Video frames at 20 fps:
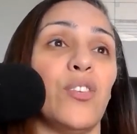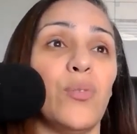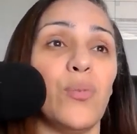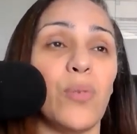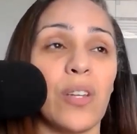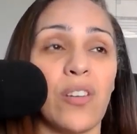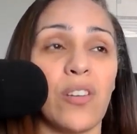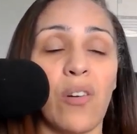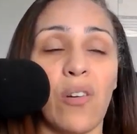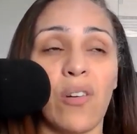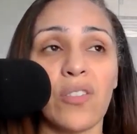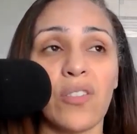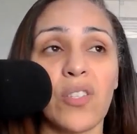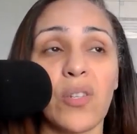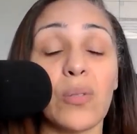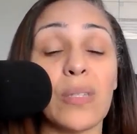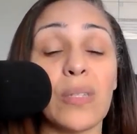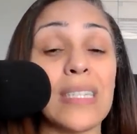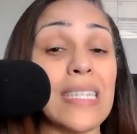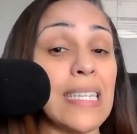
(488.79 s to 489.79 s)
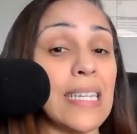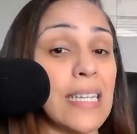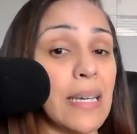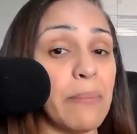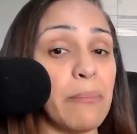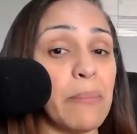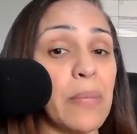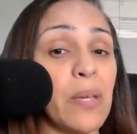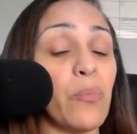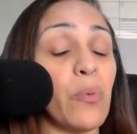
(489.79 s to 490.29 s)
You can also
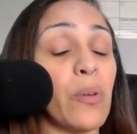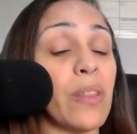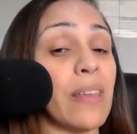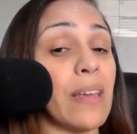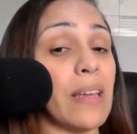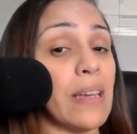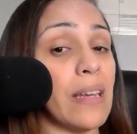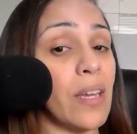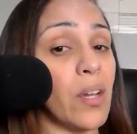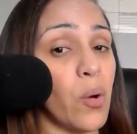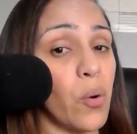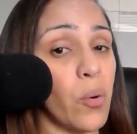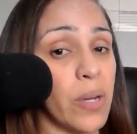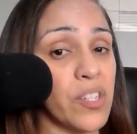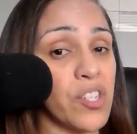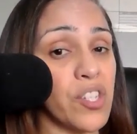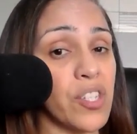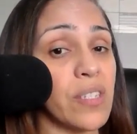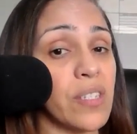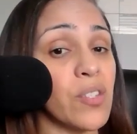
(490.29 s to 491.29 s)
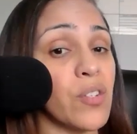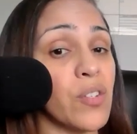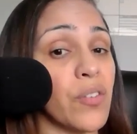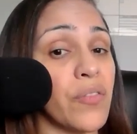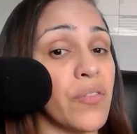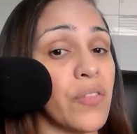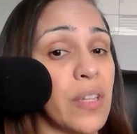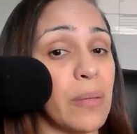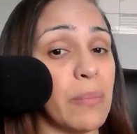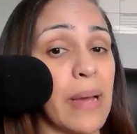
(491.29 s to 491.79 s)
DM me with any questions
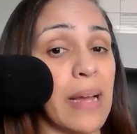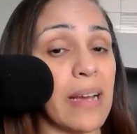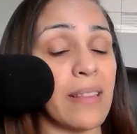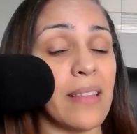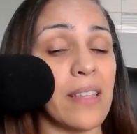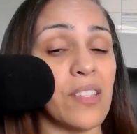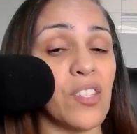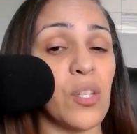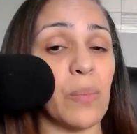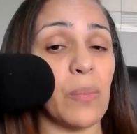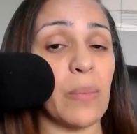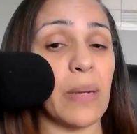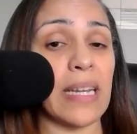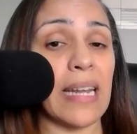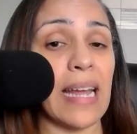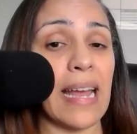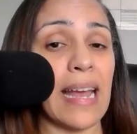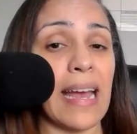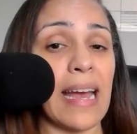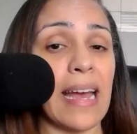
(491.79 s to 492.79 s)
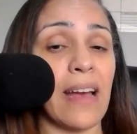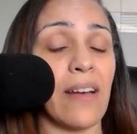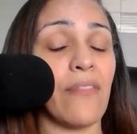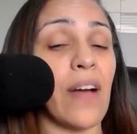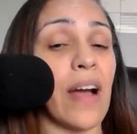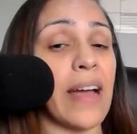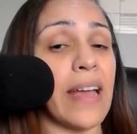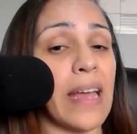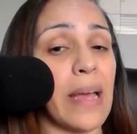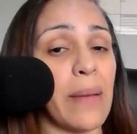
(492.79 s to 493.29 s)
or feedback that you might
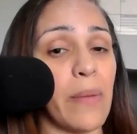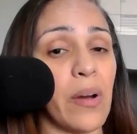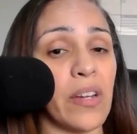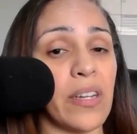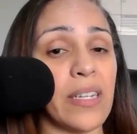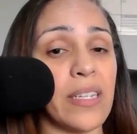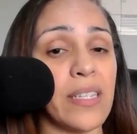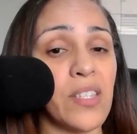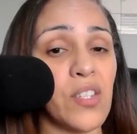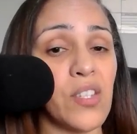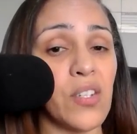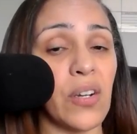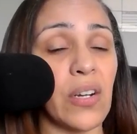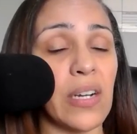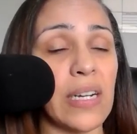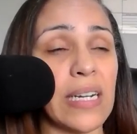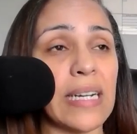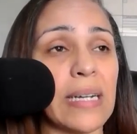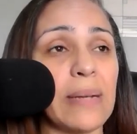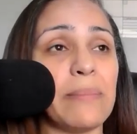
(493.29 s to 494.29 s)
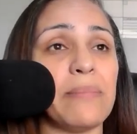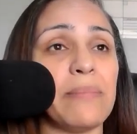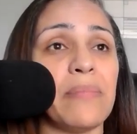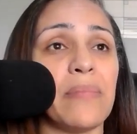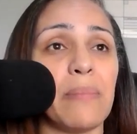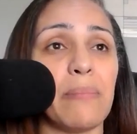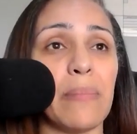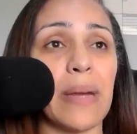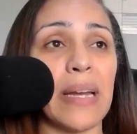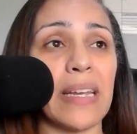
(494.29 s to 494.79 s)
have. I am on Instagram.
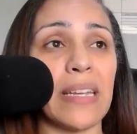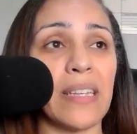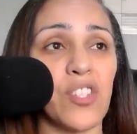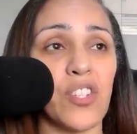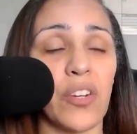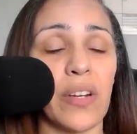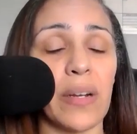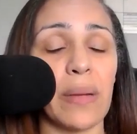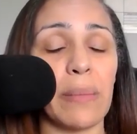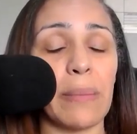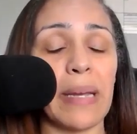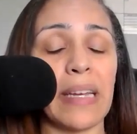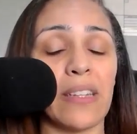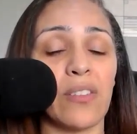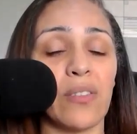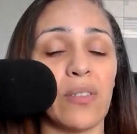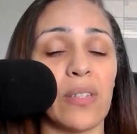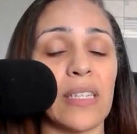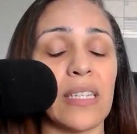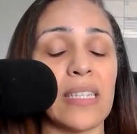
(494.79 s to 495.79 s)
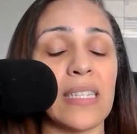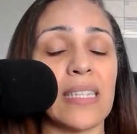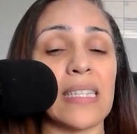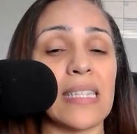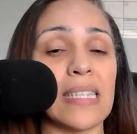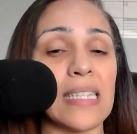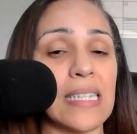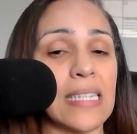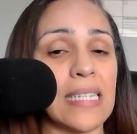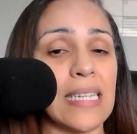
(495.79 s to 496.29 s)
My Instagram handle is
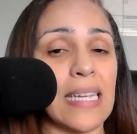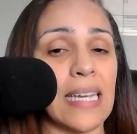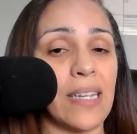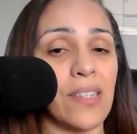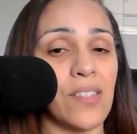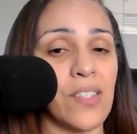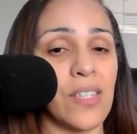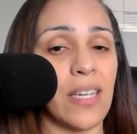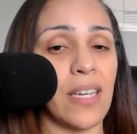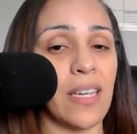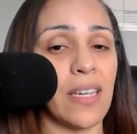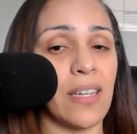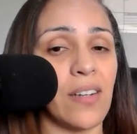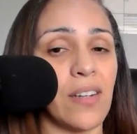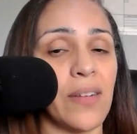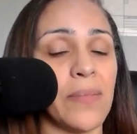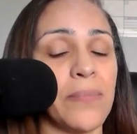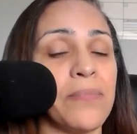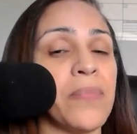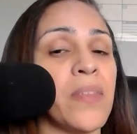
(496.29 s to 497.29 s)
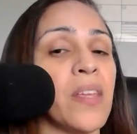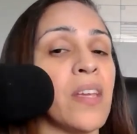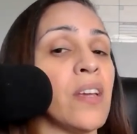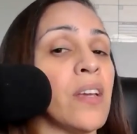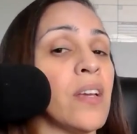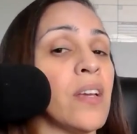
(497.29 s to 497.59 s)
the CT Educator.